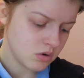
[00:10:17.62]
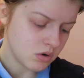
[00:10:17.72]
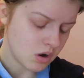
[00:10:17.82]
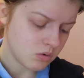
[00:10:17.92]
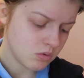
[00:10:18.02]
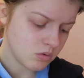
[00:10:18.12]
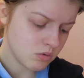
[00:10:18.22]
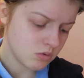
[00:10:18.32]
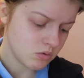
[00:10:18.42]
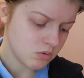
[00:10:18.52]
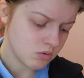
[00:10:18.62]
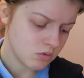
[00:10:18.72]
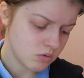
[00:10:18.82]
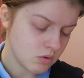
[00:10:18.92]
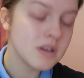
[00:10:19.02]
No.
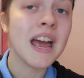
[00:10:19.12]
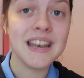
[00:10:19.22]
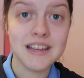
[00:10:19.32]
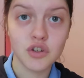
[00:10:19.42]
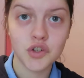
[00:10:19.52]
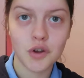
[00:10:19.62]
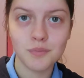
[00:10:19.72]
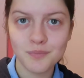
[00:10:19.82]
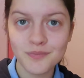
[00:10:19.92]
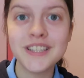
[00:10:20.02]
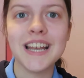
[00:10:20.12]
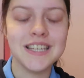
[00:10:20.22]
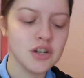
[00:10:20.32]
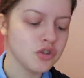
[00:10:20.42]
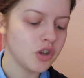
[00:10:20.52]
10 years ago. 10
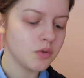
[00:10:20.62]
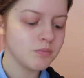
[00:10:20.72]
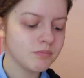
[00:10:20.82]
years ago.